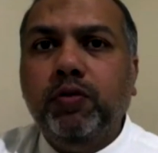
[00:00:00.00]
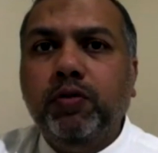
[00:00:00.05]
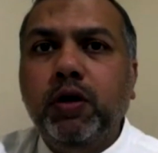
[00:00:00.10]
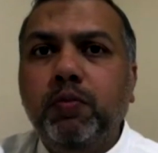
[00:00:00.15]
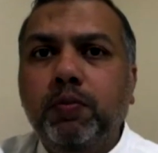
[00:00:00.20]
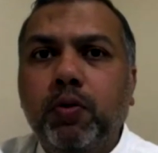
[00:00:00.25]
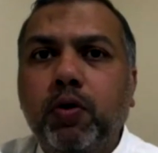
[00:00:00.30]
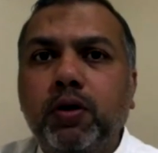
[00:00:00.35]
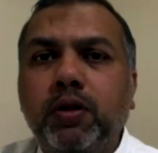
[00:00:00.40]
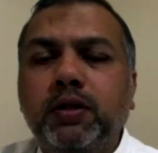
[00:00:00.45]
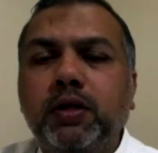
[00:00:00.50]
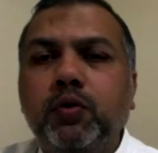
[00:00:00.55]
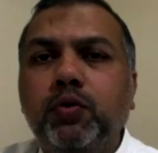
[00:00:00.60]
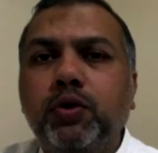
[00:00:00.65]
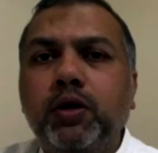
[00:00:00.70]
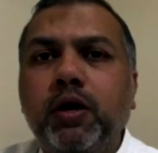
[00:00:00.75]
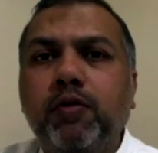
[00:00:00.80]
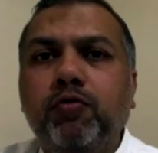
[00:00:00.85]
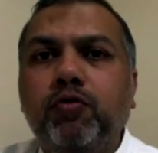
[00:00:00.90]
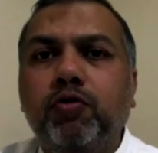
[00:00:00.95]
is, one of the important
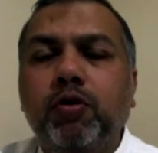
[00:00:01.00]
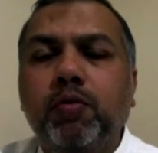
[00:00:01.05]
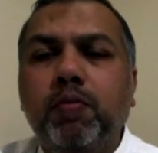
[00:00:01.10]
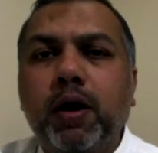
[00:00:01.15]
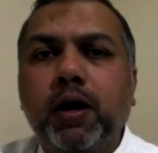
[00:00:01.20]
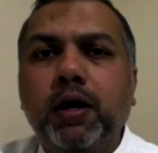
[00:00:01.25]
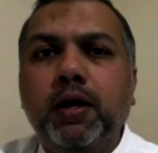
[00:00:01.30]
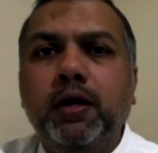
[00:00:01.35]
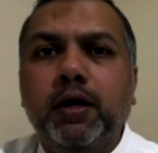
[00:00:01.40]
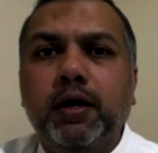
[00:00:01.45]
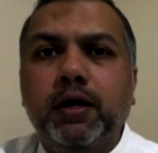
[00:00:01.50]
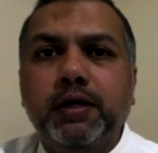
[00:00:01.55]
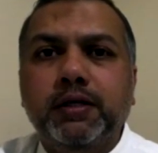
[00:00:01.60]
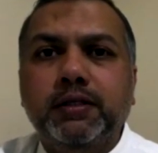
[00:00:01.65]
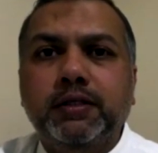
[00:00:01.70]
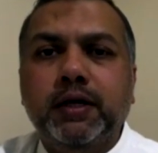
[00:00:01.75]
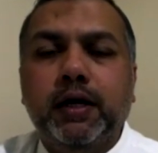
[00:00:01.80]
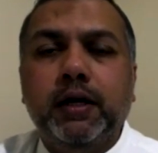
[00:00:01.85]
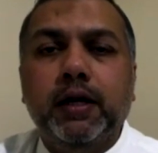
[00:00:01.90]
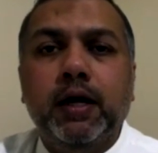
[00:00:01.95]
things we have to remind
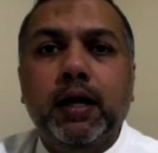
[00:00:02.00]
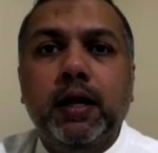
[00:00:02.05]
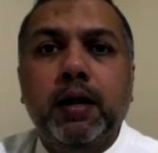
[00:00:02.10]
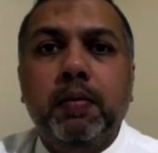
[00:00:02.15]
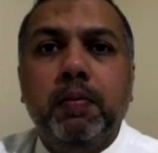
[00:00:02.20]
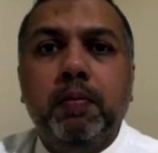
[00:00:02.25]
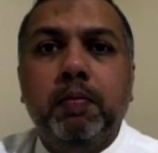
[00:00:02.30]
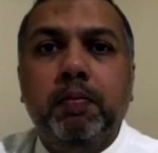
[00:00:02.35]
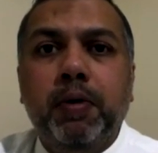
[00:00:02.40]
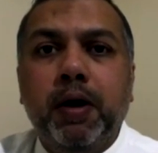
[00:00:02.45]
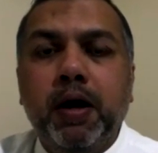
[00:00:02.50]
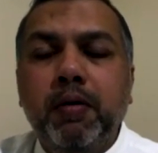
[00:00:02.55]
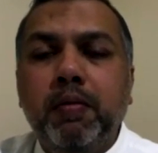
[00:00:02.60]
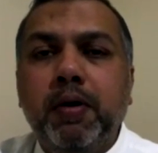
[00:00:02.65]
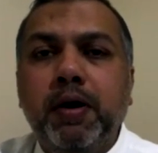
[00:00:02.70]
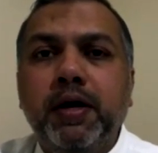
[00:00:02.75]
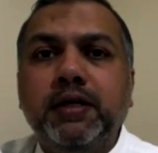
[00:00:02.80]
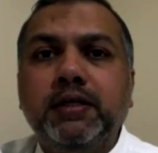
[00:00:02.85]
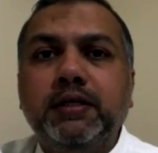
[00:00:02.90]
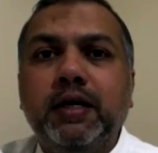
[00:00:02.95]
here is that
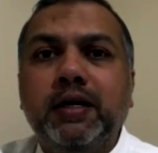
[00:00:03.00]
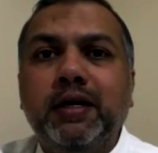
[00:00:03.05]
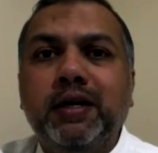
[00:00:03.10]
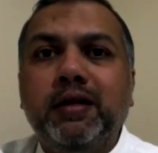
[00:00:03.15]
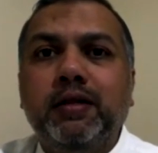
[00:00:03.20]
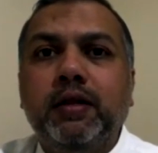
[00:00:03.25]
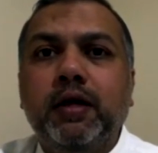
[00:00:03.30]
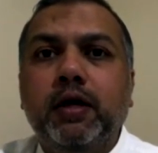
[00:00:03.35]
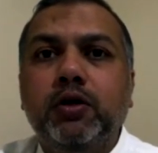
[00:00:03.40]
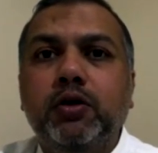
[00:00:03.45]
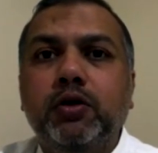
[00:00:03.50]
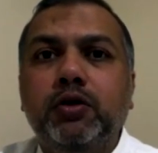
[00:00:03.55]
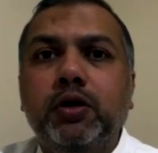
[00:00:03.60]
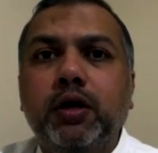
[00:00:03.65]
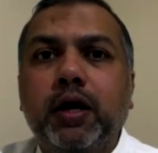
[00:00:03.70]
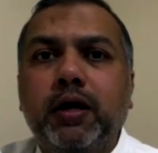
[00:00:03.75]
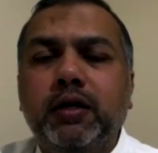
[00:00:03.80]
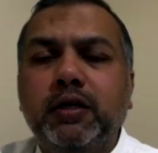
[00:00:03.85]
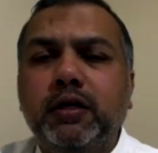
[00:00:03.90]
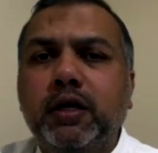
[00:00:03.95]
Burma is under the